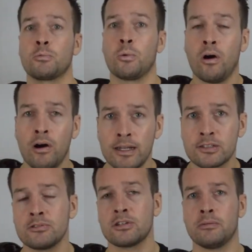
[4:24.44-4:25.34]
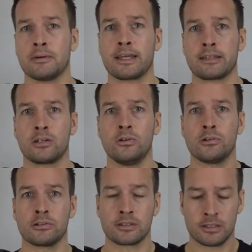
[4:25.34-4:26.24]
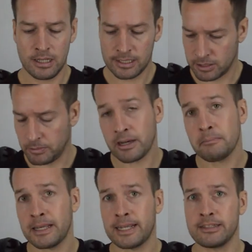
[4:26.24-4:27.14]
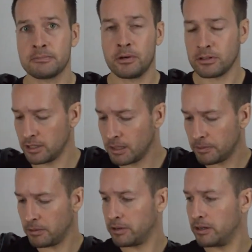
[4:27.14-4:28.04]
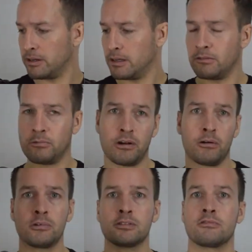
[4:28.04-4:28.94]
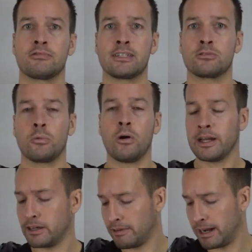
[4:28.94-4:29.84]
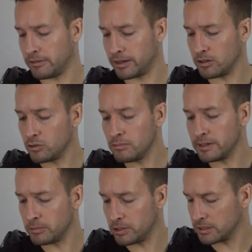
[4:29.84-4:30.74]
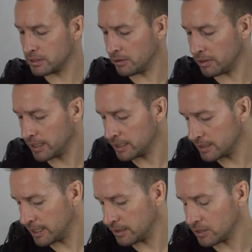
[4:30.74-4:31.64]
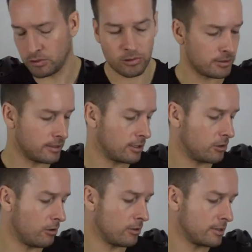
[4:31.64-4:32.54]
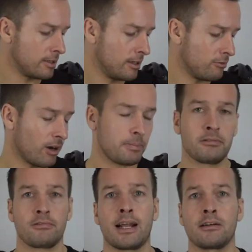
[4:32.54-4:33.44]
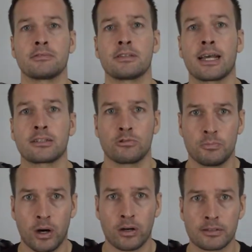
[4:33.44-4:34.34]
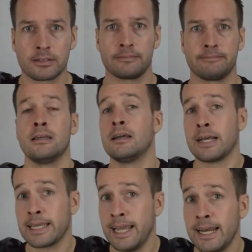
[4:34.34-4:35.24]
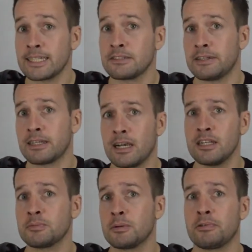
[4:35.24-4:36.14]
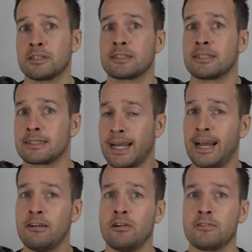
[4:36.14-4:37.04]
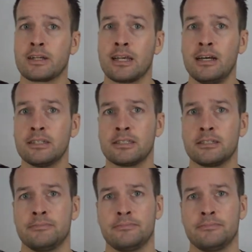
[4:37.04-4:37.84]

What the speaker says: wide to accommodate the cords. So when I'm picking this box up, I want to reach wider out than I normally would so I can extend the cords and the cords wrap around the actual box. Again, activate the clutch by pressing down on the clutch.